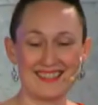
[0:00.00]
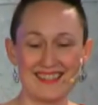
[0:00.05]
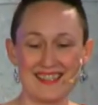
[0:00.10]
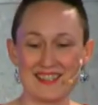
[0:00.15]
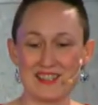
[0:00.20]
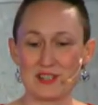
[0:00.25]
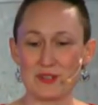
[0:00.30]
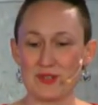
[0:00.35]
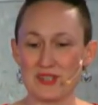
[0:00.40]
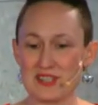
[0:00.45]

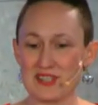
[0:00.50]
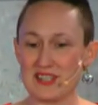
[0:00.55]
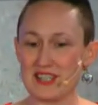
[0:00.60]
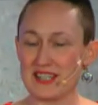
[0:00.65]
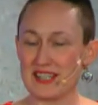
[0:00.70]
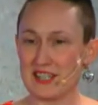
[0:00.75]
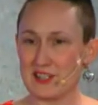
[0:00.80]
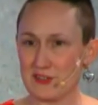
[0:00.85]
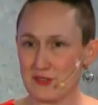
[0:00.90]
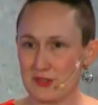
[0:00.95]
So isn't
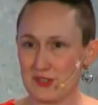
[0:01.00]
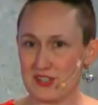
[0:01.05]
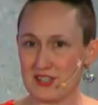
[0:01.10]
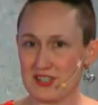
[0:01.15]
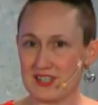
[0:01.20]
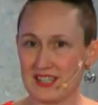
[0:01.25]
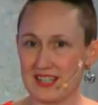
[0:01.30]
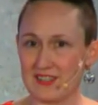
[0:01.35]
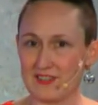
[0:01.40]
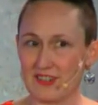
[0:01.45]
it
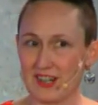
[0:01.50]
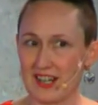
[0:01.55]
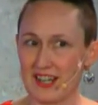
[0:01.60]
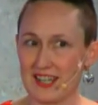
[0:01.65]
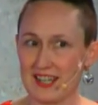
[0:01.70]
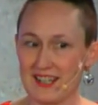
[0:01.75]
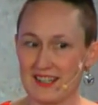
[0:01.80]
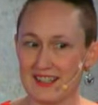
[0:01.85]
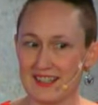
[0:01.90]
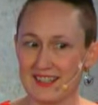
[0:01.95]
interesting,
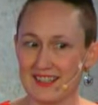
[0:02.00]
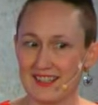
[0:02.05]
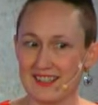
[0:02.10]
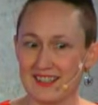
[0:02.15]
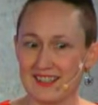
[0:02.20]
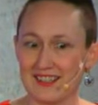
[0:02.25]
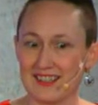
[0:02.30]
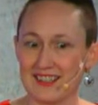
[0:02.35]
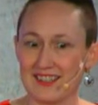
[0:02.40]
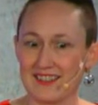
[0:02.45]
right?
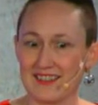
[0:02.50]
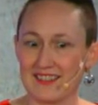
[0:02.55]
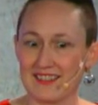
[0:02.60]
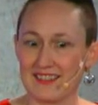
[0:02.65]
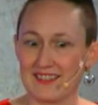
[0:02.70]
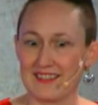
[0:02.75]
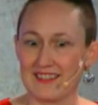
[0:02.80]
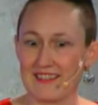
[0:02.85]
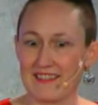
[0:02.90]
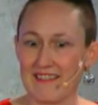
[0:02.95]

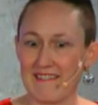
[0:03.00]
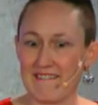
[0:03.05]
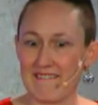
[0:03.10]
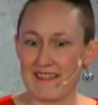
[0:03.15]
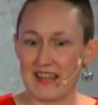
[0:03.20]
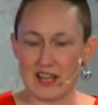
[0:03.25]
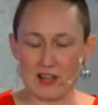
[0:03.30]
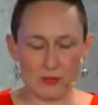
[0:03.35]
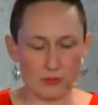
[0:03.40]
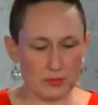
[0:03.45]

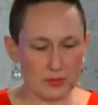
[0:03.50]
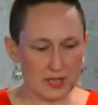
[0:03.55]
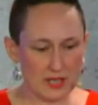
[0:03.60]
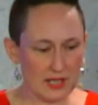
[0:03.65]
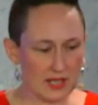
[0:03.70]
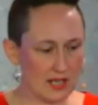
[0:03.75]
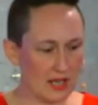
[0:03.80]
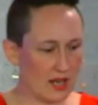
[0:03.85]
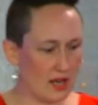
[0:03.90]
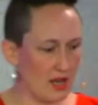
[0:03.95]
That
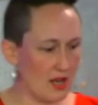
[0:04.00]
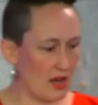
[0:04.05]
we